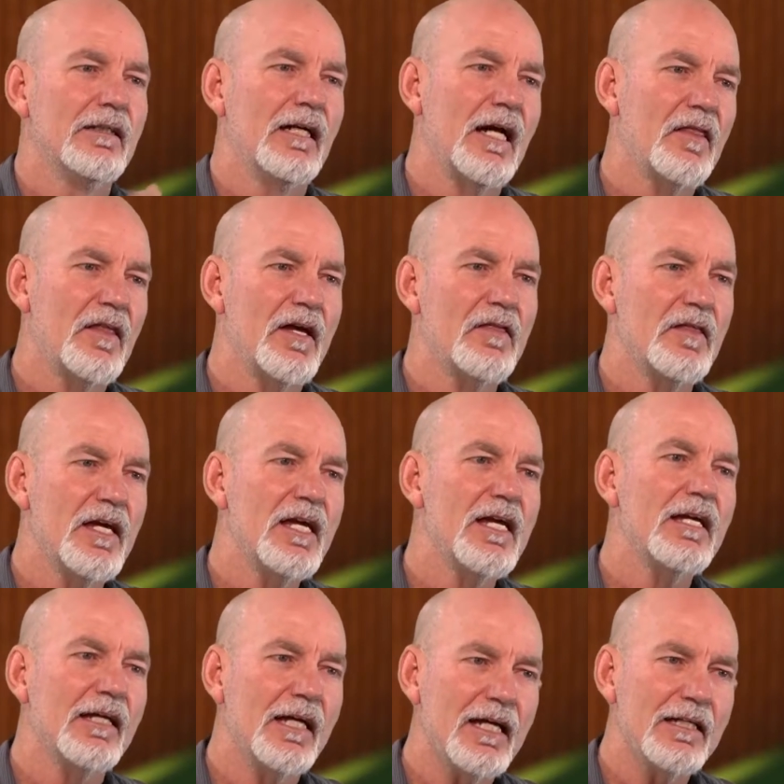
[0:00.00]
Are they
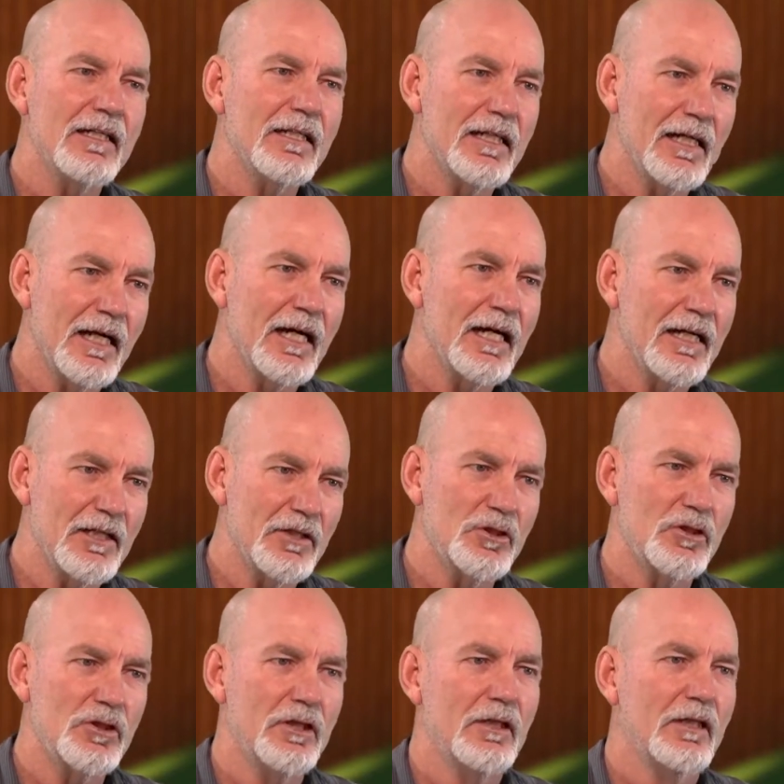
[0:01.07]
there and
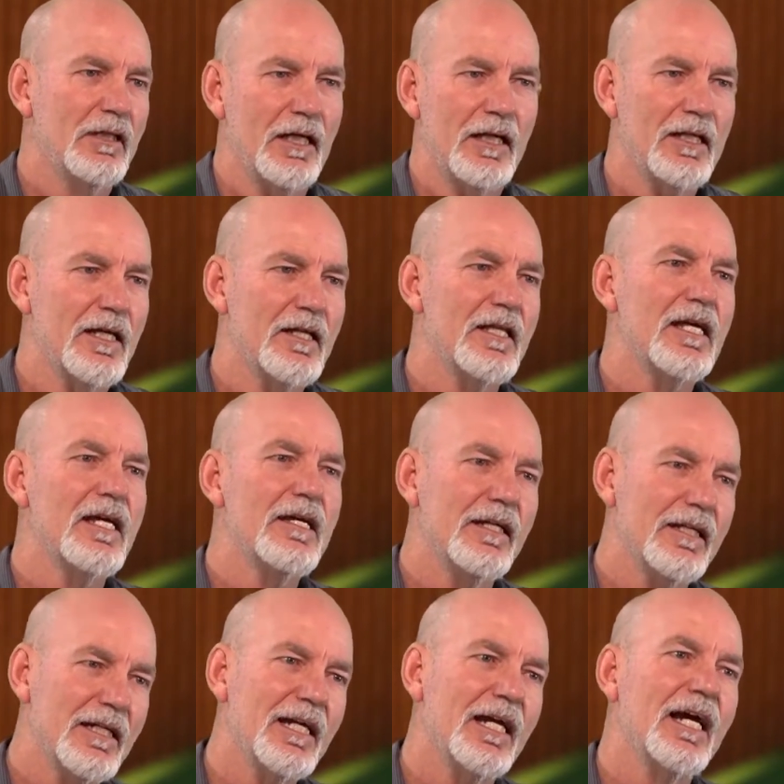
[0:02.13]
engaged? Are they there,
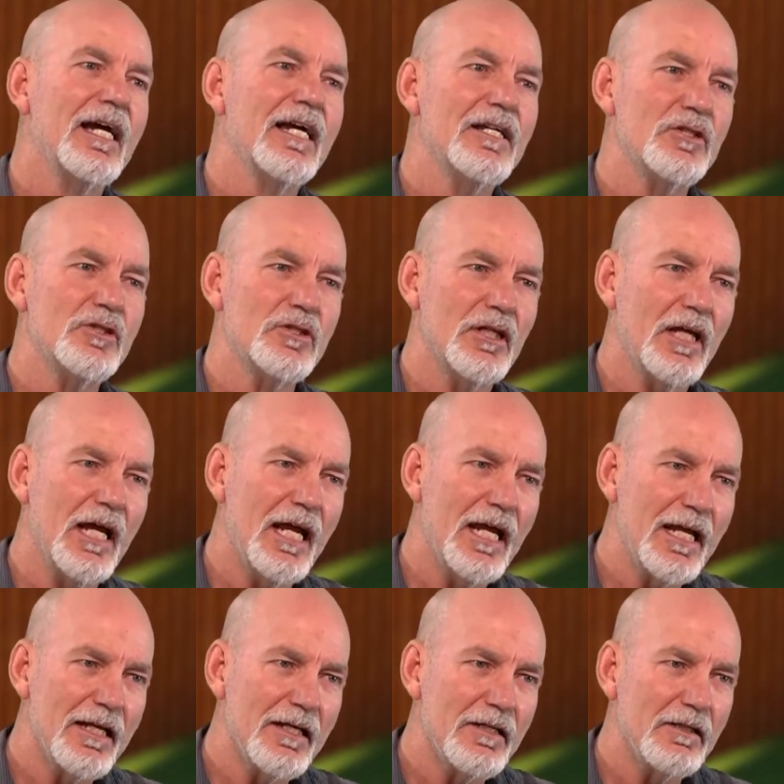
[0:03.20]
engaged
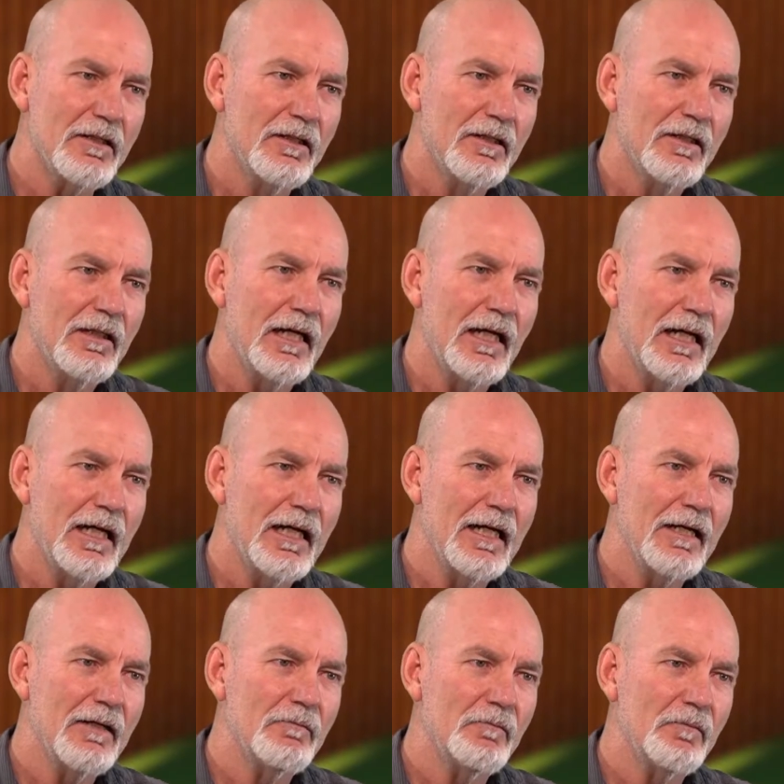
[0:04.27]
and
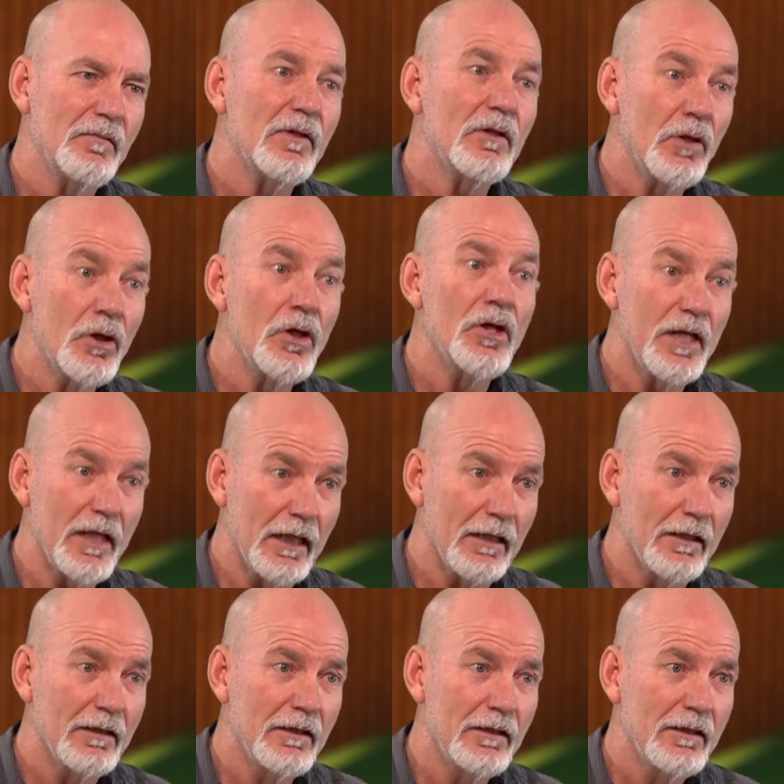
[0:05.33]
learning?
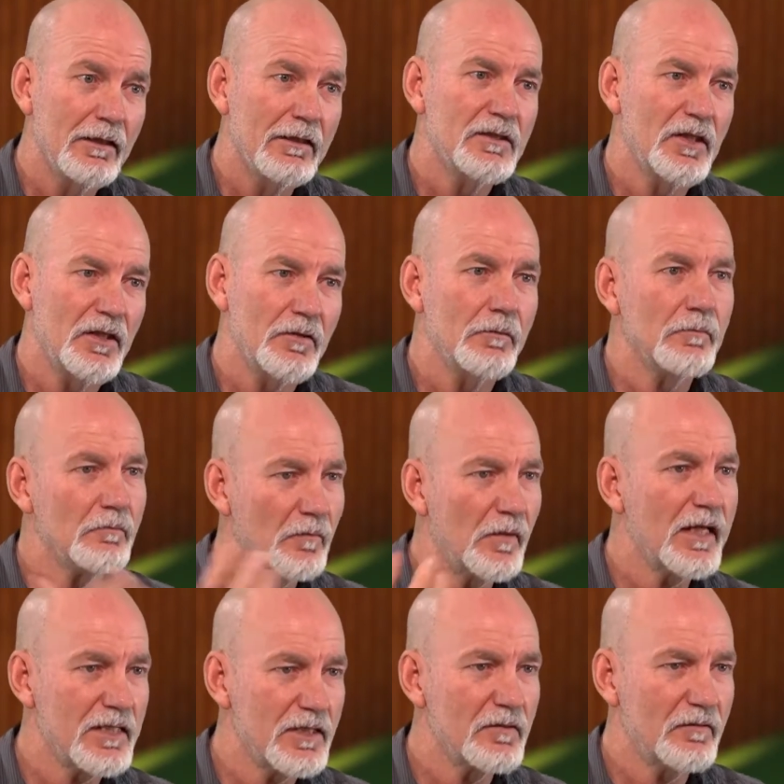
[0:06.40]
So
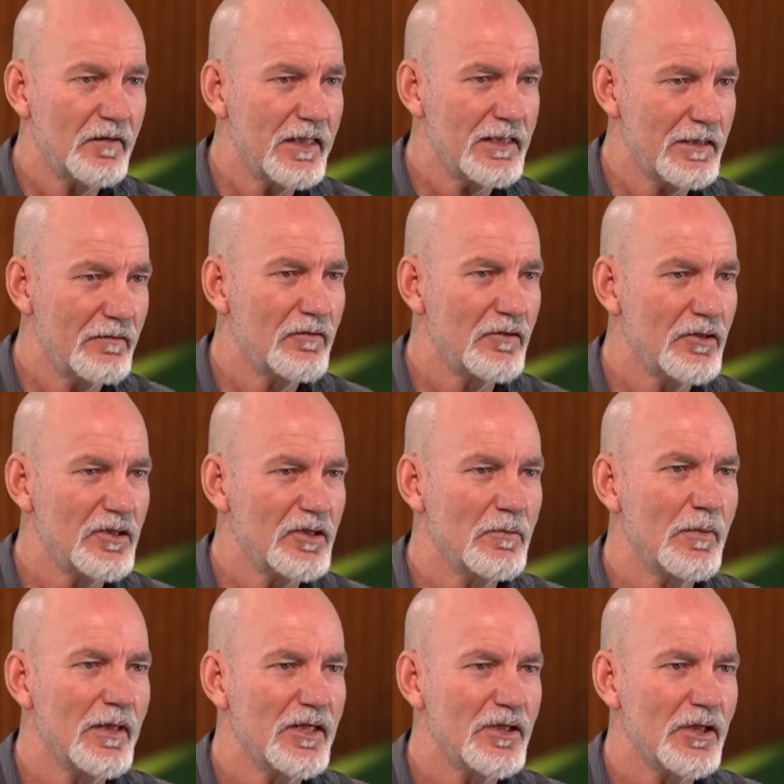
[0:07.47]
that's the first
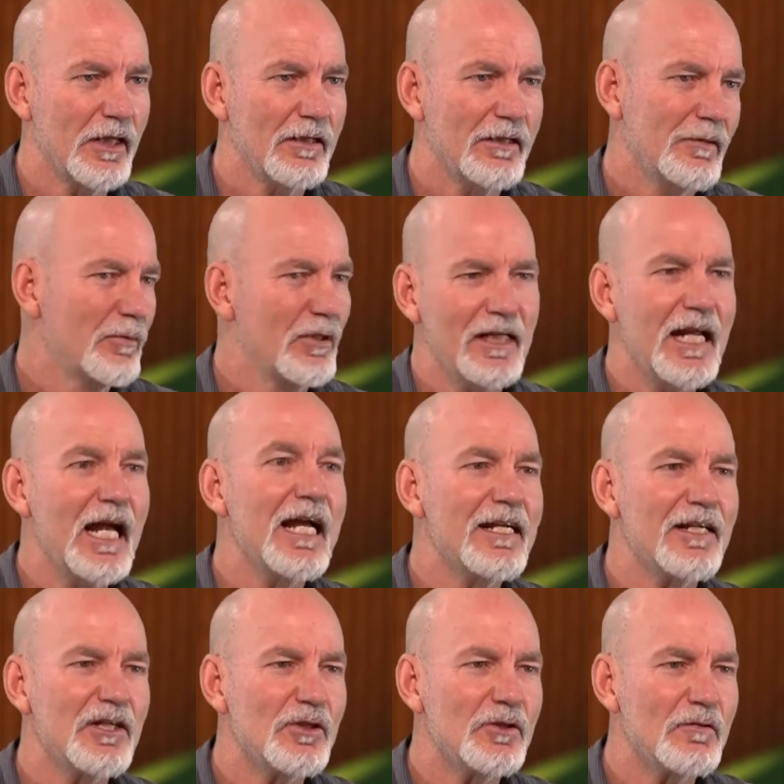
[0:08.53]
measure. But again,
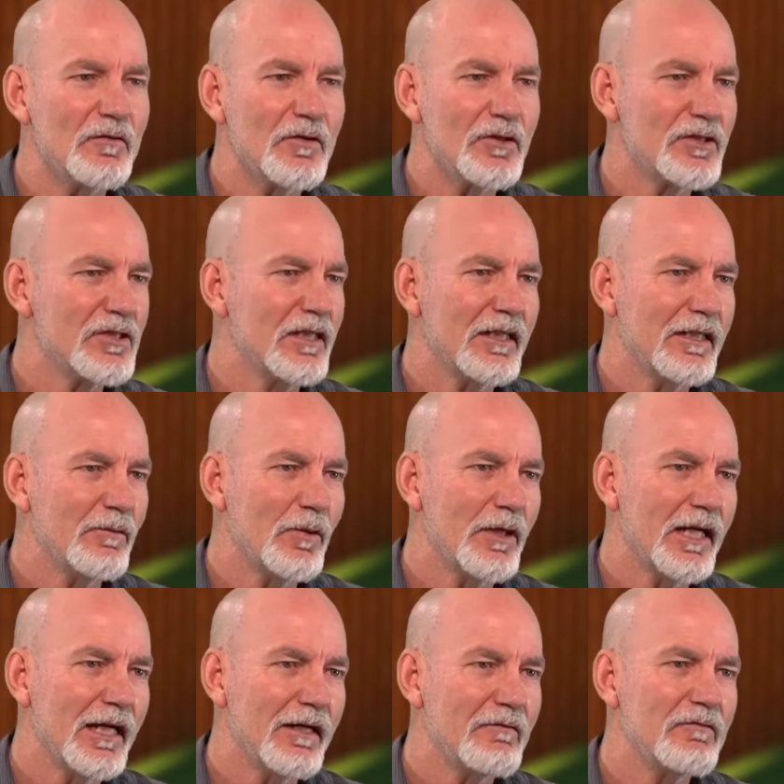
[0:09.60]
at university, we
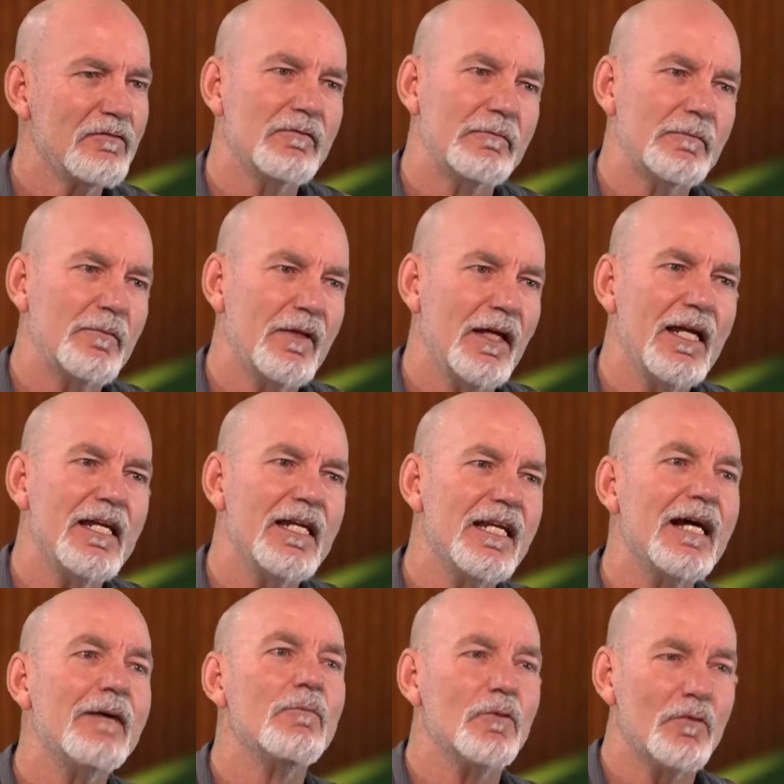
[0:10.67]
have any
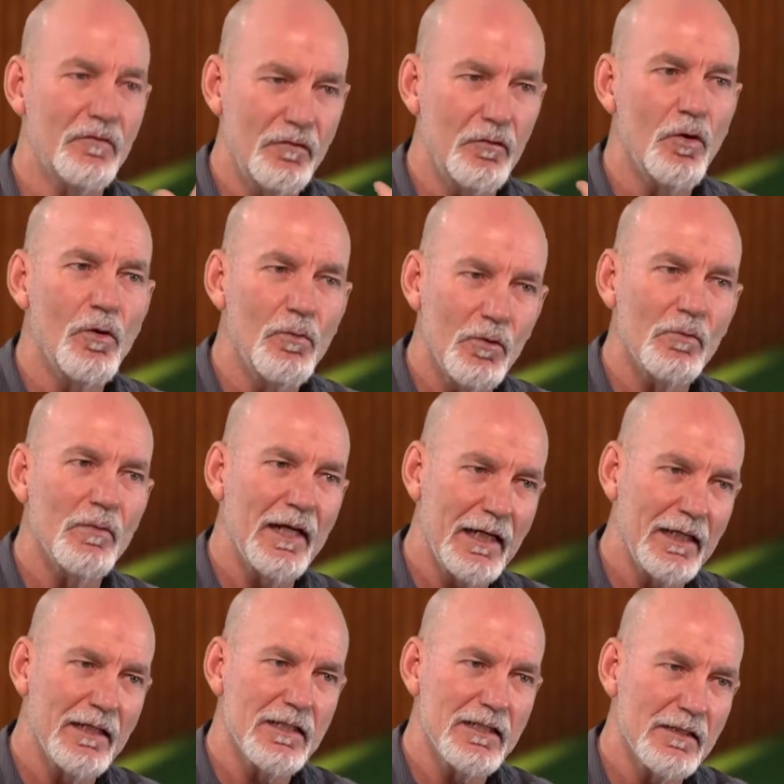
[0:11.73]
number of formal
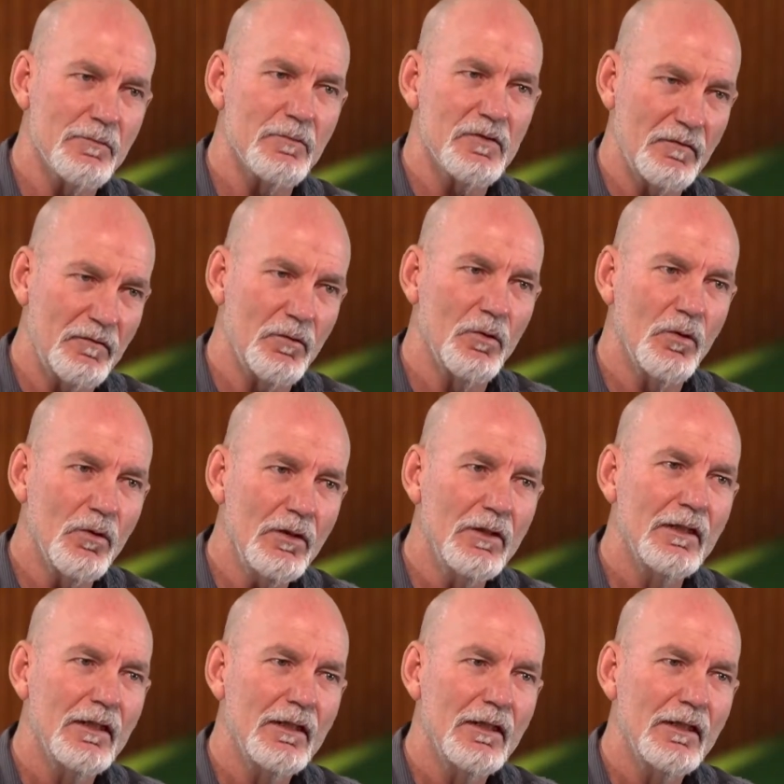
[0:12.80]
mechanisms for